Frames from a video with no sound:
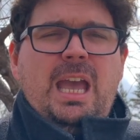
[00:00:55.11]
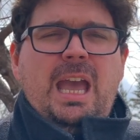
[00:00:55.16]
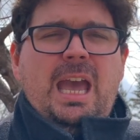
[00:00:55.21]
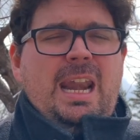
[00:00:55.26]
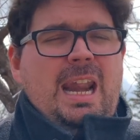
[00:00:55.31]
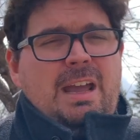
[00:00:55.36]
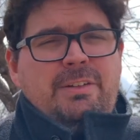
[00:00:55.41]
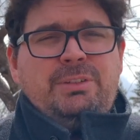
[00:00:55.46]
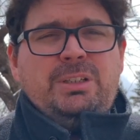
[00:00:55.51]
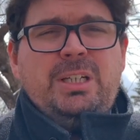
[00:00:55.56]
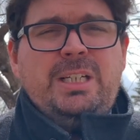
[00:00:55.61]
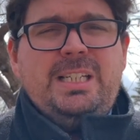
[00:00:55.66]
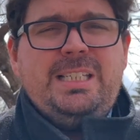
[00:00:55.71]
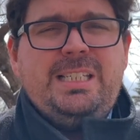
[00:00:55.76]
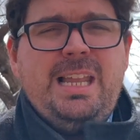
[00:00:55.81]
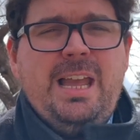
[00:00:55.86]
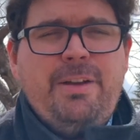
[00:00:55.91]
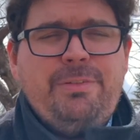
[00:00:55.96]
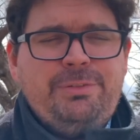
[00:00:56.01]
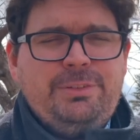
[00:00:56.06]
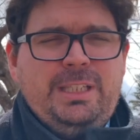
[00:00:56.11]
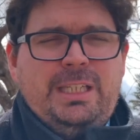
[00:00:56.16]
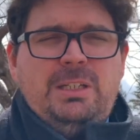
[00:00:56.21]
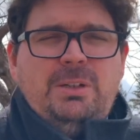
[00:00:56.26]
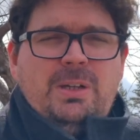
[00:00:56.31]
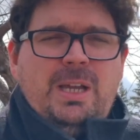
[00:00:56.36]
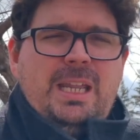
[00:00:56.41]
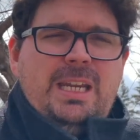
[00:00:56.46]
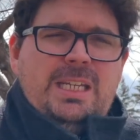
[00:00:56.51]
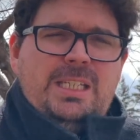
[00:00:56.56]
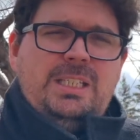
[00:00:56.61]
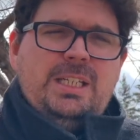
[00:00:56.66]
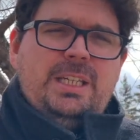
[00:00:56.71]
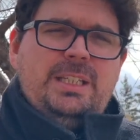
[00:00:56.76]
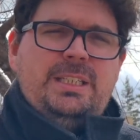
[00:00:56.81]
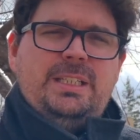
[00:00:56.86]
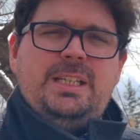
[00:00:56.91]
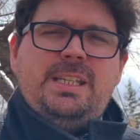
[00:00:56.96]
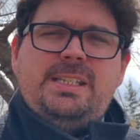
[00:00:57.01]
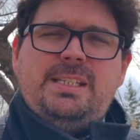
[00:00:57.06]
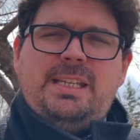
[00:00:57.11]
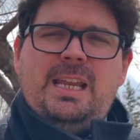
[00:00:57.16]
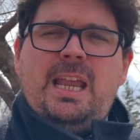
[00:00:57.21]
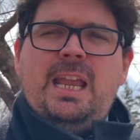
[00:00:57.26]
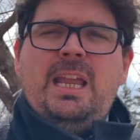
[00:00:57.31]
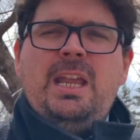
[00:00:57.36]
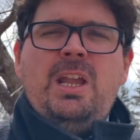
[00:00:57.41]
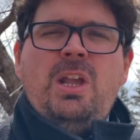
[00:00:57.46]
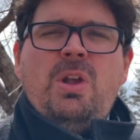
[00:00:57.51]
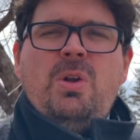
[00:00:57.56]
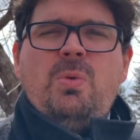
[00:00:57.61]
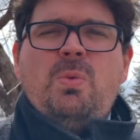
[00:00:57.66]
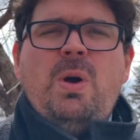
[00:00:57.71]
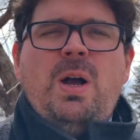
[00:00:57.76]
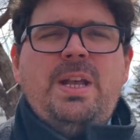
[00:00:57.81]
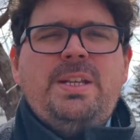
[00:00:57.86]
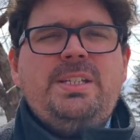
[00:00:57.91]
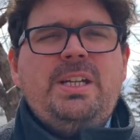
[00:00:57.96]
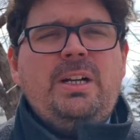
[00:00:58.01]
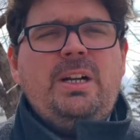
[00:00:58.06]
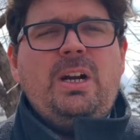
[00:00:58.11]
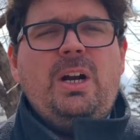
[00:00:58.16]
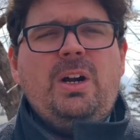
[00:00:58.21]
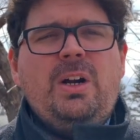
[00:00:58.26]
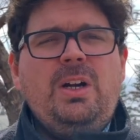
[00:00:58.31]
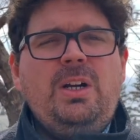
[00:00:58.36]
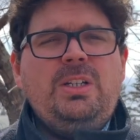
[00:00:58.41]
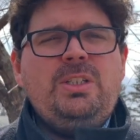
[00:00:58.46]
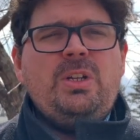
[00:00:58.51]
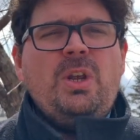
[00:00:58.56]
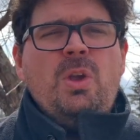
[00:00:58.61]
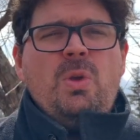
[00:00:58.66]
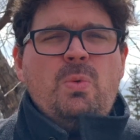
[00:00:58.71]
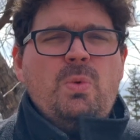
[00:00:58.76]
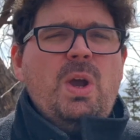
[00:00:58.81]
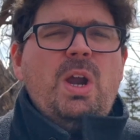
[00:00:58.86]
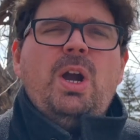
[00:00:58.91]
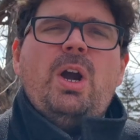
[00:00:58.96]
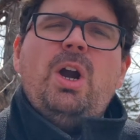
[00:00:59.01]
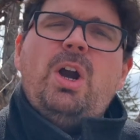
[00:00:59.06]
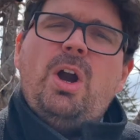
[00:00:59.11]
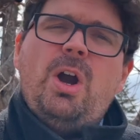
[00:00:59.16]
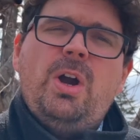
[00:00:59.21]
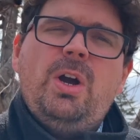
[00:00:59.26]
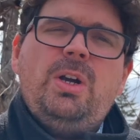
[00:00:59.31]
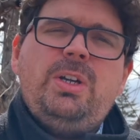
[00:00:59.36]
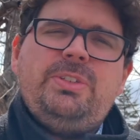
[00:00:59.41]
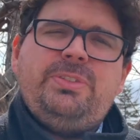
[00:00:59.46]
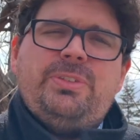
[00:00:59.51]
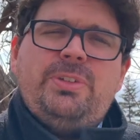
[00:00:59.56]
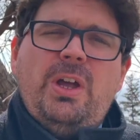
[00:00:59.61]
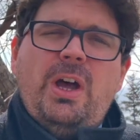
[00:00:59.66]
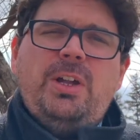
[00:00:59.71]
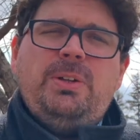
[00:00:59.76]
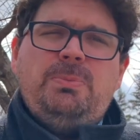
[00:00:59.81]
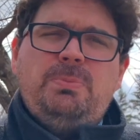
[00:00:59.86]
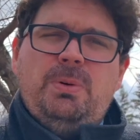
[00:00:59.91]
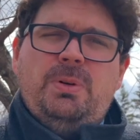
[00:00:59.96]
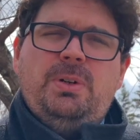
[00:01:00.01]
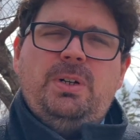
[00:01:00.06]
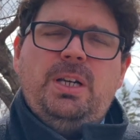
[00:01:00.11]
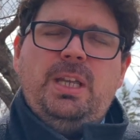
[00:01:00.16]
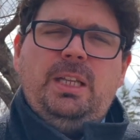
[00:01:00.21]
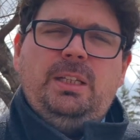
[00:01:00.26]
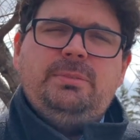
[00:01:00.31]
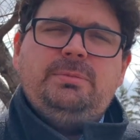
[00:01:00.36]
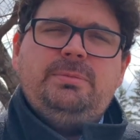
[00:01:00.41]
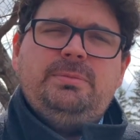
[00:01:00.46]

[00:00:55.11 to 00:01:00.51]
And after he's left, they look at each other and say, were our hearts not burning?